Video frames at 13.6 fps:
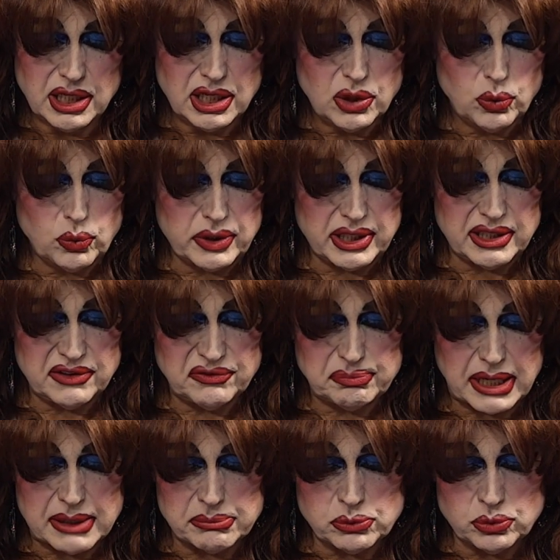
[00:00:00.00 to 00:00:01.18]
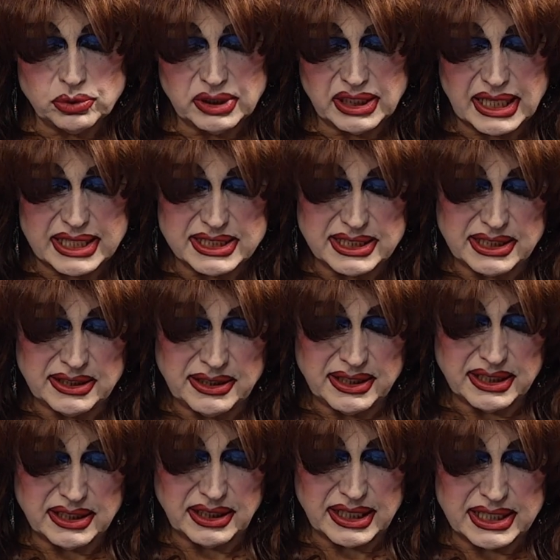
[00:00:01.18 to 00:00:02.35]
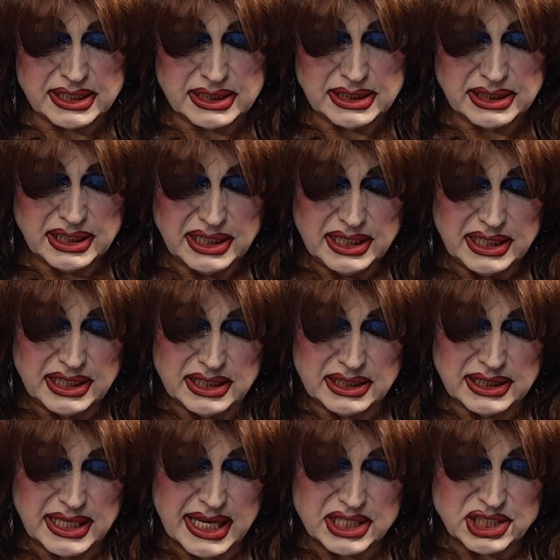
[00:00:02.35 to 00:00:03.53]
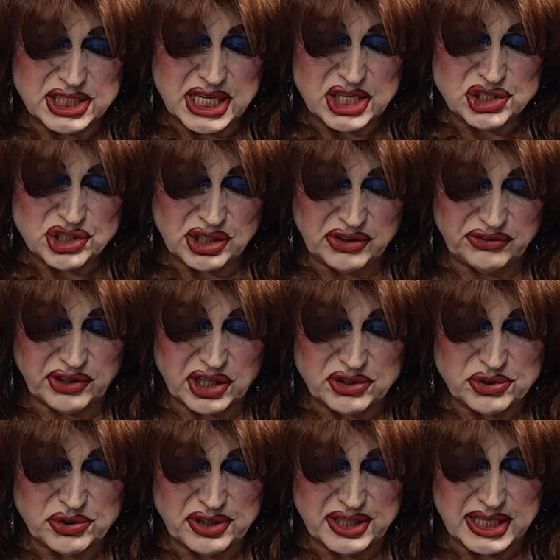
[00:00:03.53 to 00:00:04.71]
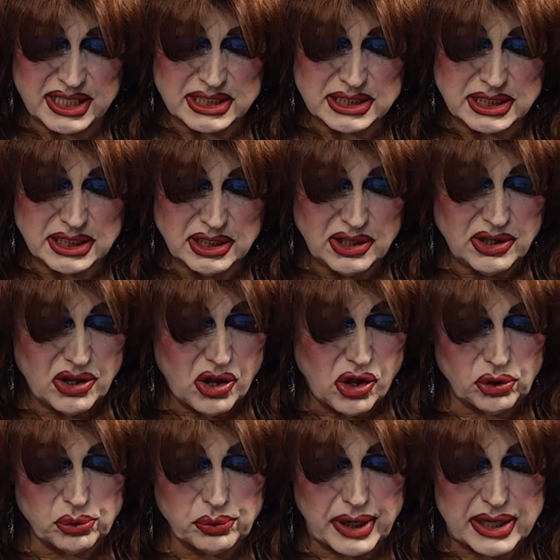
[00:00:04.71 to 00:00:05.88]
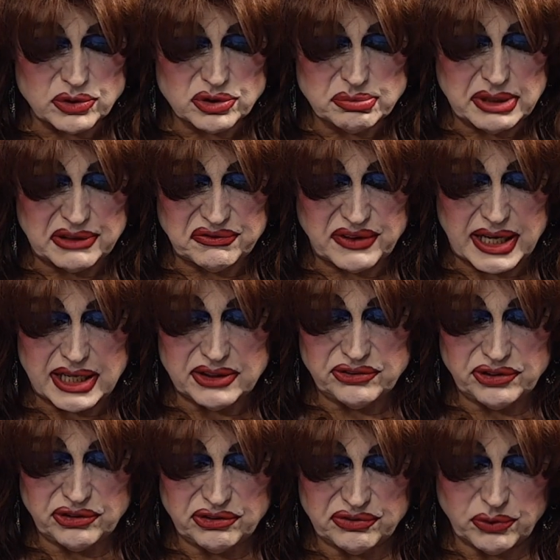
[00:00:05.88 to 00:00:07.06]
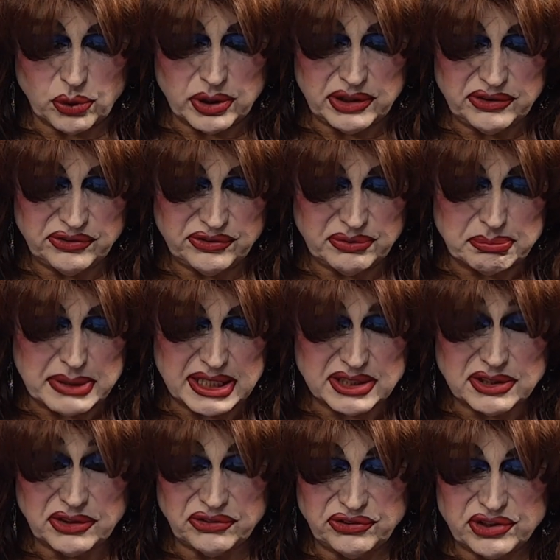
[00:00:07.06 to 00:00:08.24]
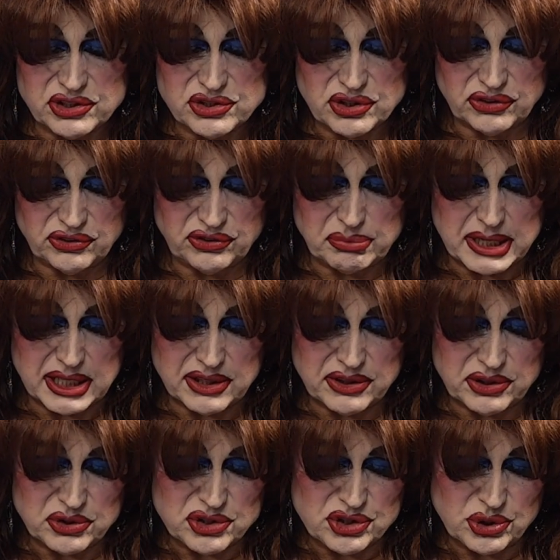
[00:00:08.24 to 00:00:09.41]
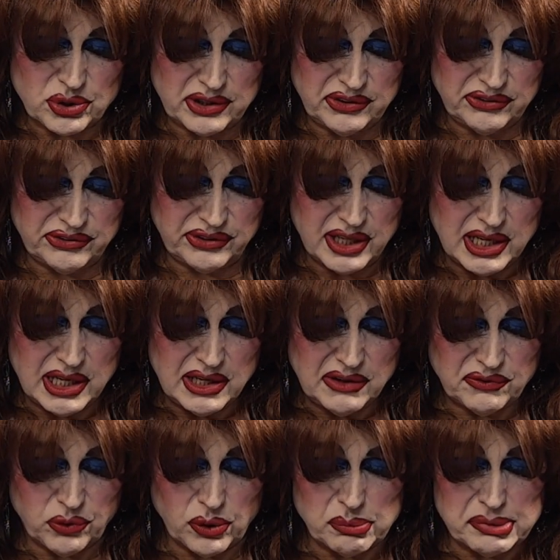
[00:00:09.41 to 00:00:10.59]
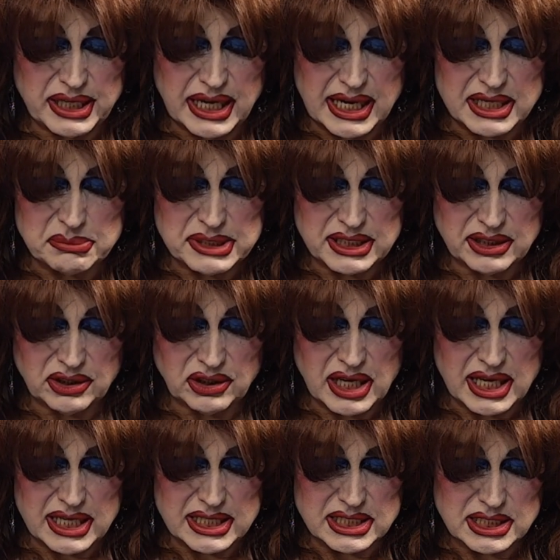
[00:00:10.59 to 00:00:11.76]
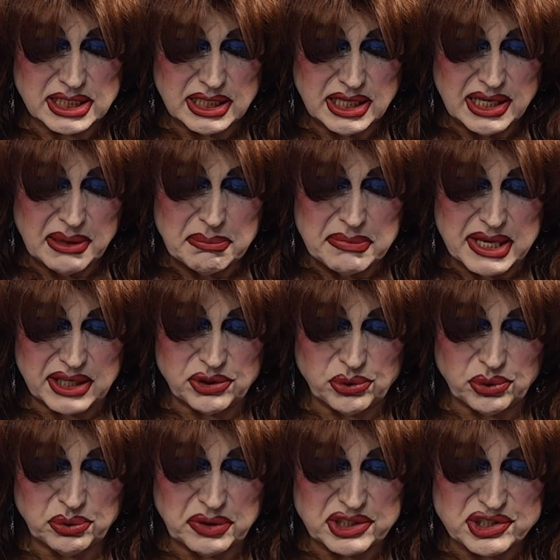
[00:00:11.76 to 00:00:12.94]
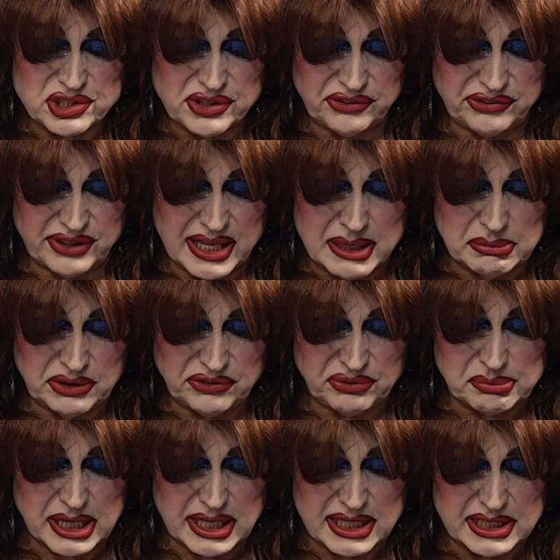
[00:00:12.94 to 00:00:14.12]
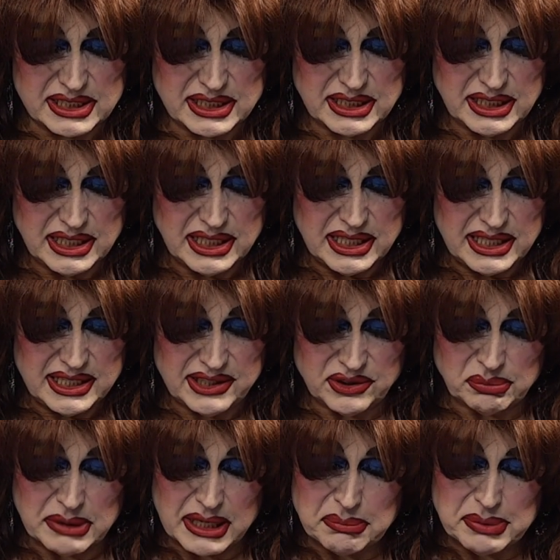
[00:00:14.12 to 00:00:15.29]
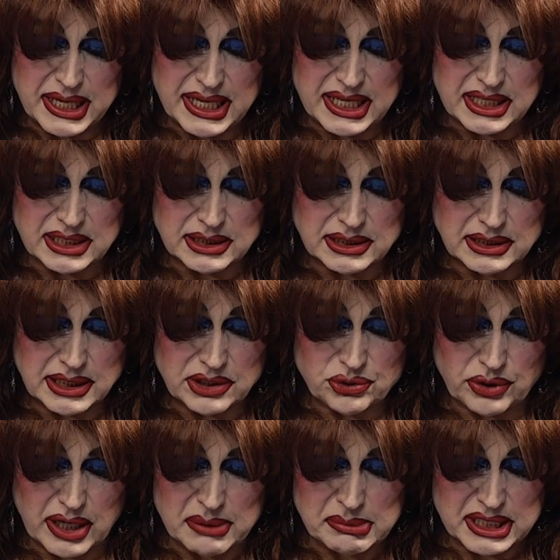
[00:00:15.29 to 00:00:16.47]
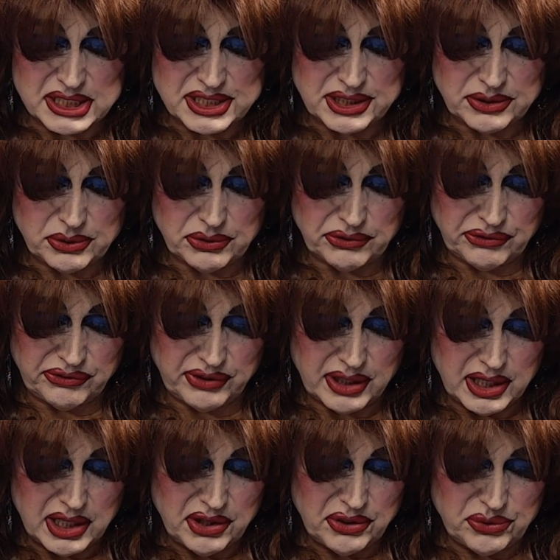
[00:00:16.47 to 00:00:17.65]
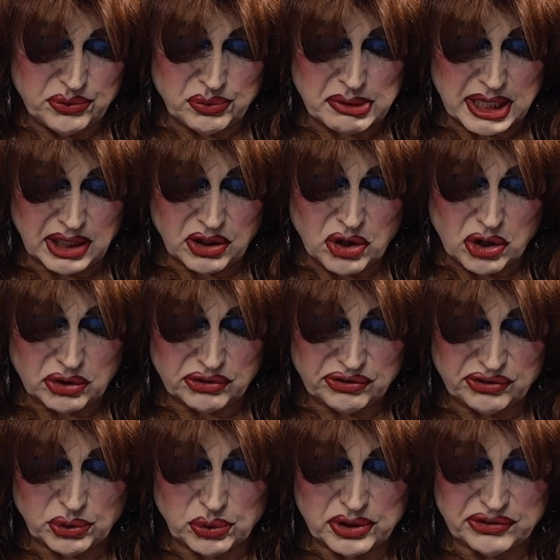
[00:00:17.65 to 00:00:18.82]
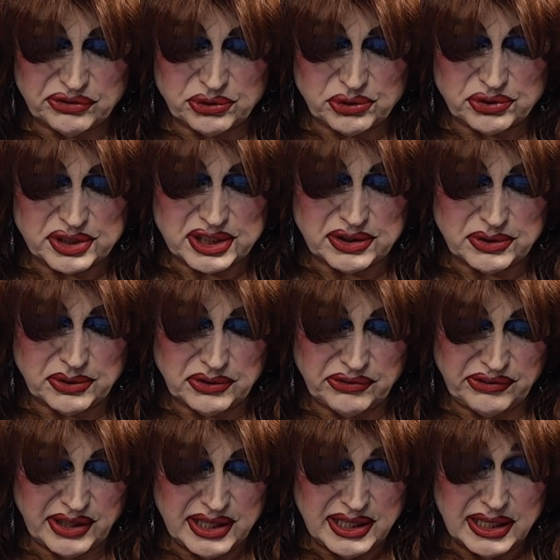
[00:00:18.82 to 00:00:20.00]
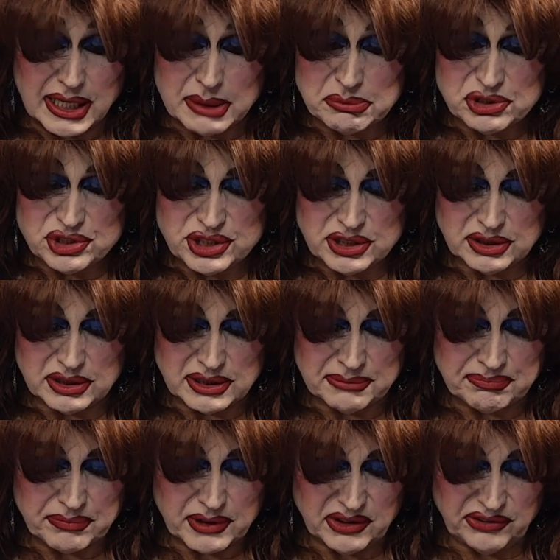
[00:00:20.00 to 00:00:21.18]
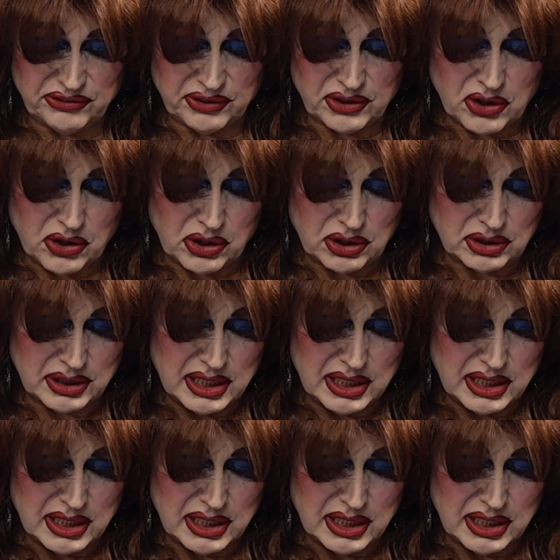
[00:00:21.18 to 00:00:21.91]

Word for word: Weave by moonlight in the glen, incantations uttered then, all around me finds its voice, make decisions, make their choice, form behind me in a line, make your wish the same as mine heal my pain and dry my tears through my long sequestered years. I am Sheila, listen all,